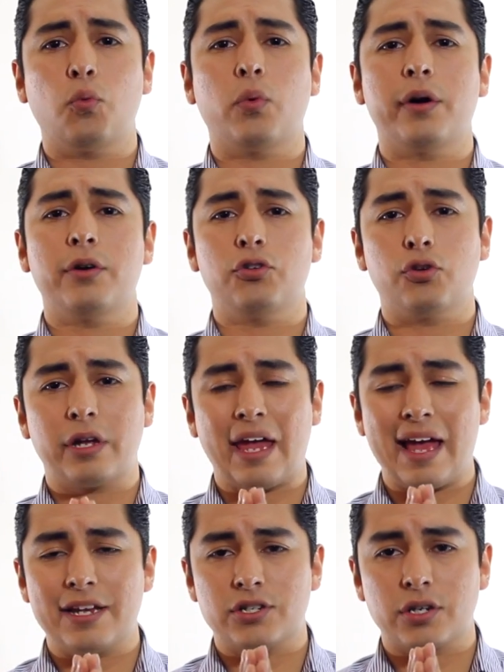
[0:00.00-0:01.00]
where your
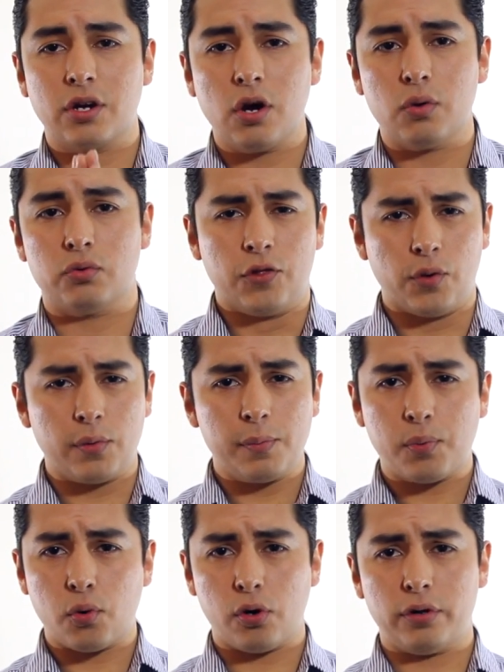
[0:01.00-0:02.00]
cash goes. The
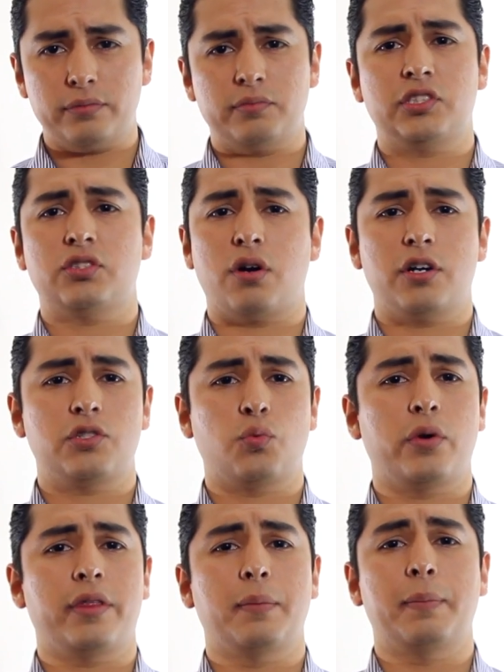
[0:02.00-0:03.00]
report starts
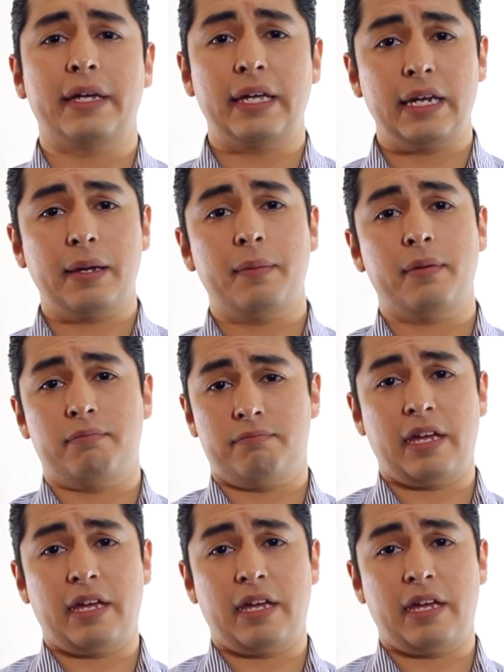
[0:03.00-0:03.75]
with the beginning